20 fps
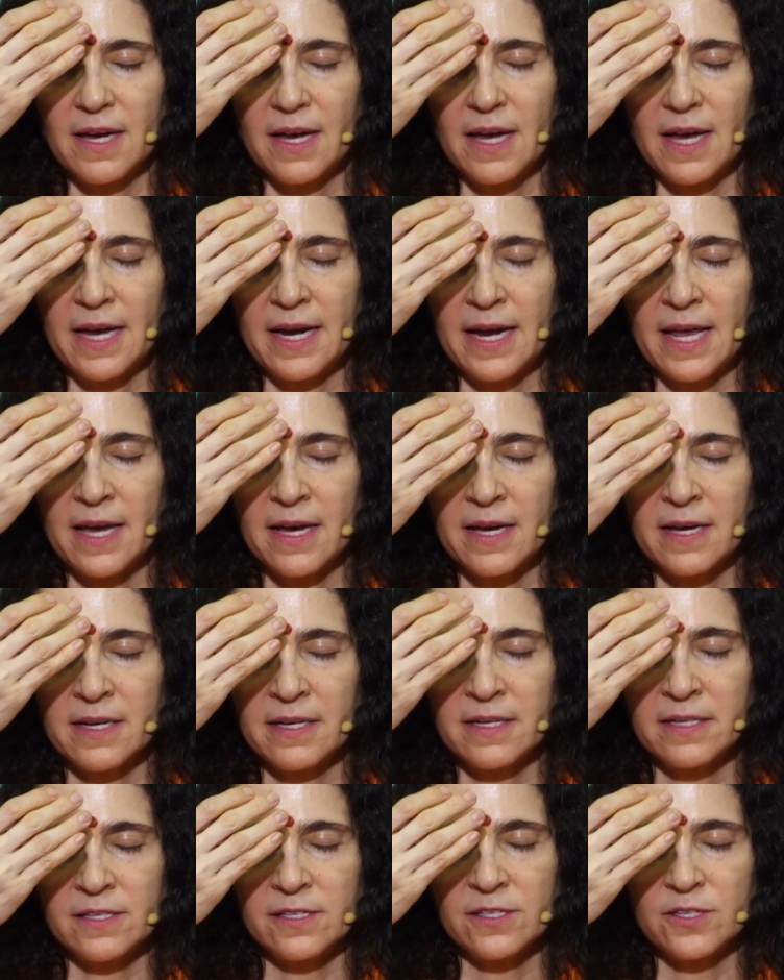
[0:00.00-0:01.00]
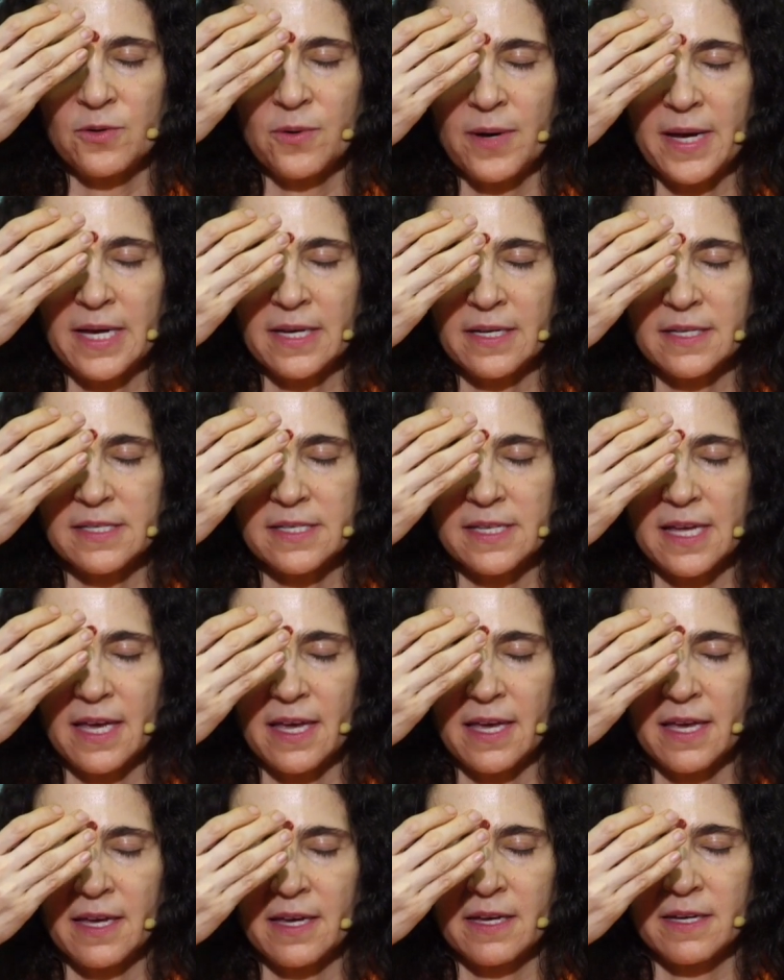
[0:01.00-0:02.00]
And as you
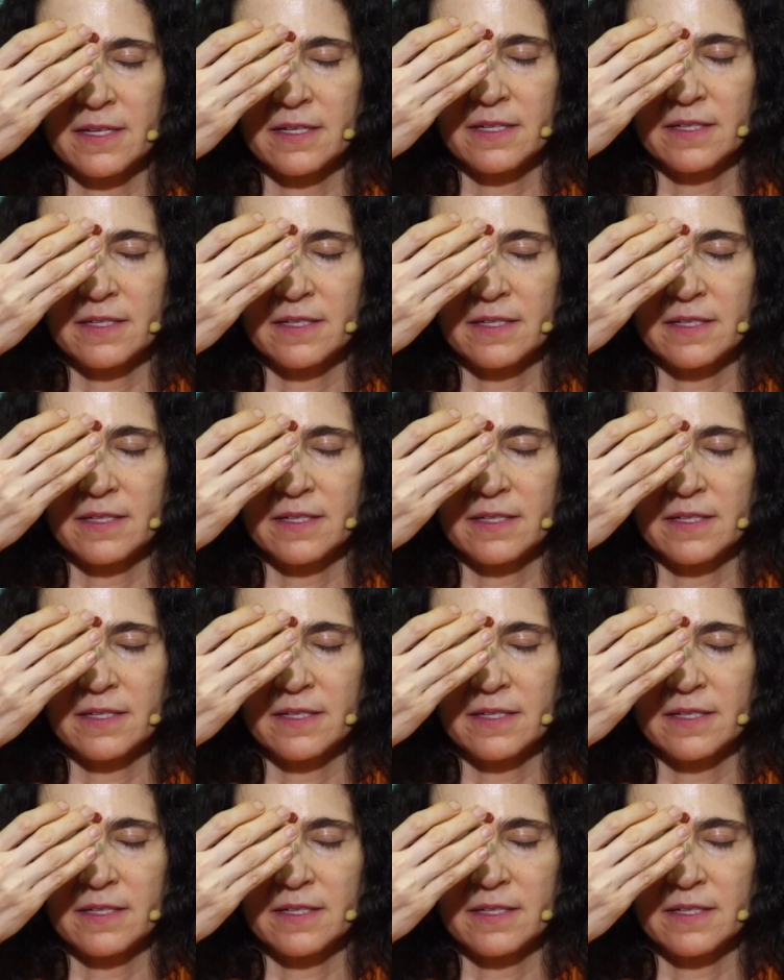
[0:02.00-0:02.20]
exhale,